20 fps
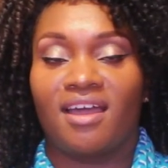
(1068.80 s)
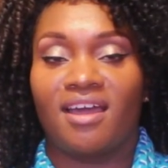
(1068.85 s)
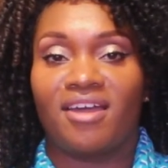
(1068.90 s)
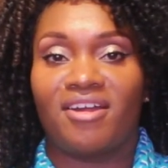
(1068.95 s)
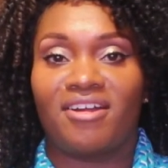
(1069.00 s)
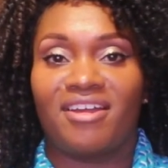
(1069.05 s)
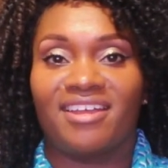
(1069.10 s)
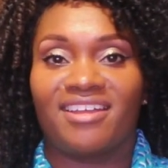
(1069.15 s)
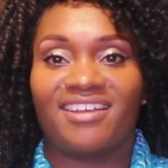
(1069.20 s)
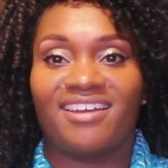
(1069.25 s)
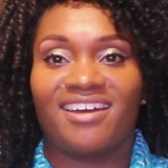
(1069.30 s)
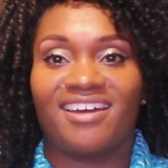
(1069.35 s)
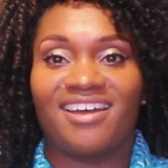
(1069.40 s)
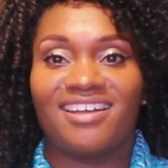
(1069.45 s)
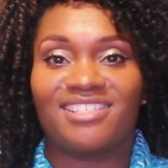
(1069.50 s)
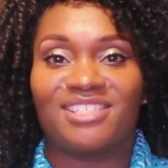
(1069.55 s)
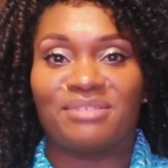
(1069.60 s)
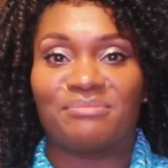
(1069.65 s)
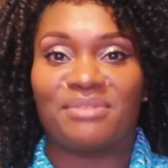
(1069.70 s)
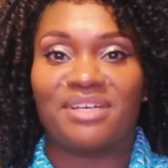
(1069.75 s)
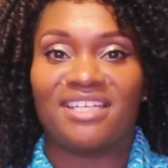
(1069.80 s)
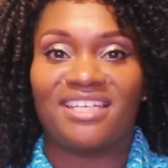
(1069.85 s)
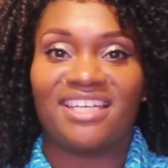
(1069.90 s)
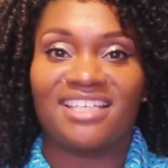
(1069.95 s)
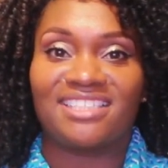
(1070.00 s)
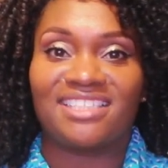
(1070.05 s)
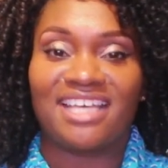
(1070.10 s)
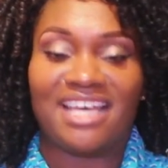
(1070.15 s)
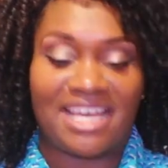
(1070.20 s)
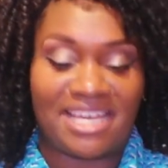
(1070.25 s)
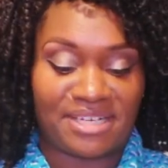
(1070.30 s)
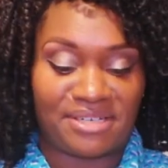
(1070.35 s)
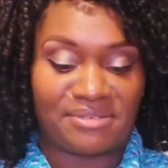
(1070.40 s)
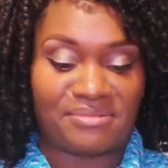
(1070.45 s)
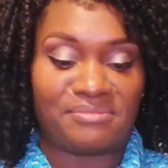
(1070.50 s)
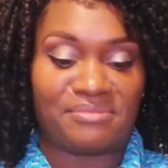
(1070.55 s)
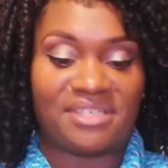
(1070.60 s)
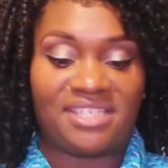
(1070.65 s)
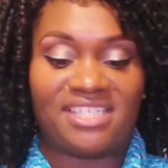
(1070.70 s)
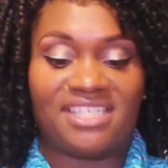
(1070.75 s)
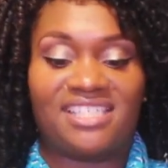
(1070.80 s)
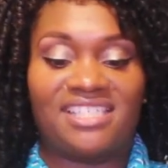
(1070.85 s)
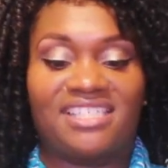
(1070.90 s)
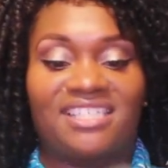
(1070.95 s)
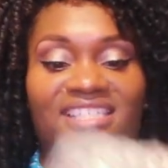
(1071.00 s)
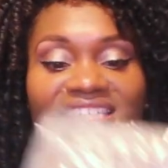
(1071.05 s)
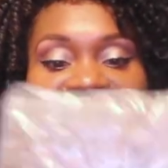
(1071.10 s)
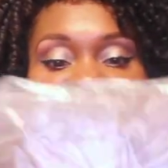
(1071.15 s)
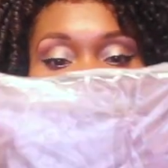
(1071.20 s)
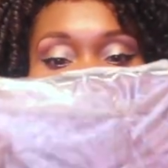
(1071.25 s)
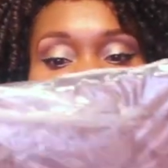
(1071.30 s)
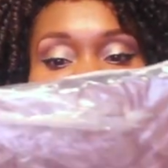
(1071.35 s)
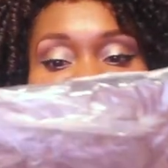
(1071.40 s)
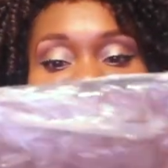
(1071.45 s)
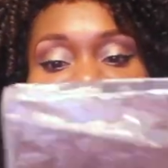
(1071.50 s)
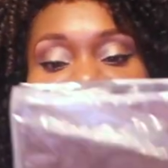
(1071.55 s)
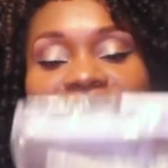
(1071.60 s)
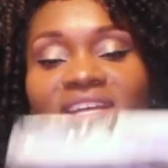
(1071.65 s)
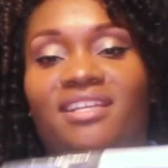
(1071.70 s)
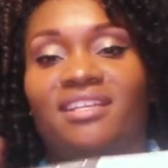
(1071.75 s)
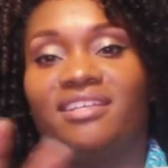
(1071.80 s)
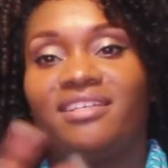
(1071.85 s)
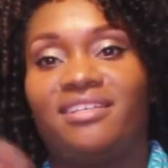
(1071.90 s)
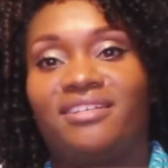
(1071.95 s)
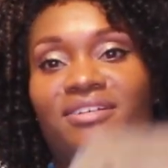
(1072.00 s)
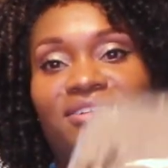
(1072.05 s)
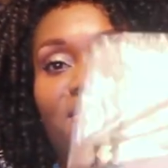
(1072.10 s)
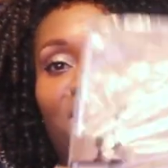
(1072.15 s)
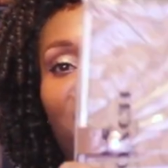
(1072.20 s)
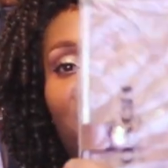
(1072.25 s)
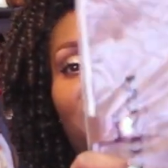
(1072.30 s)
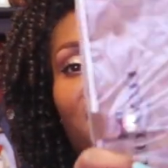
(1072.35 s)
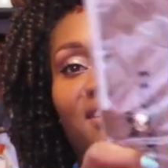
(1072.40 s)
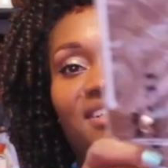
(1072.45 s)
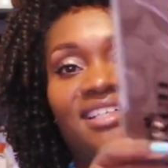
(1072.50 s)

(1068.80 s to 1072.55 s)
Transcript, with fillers: All right, guys. So my next item is this right here.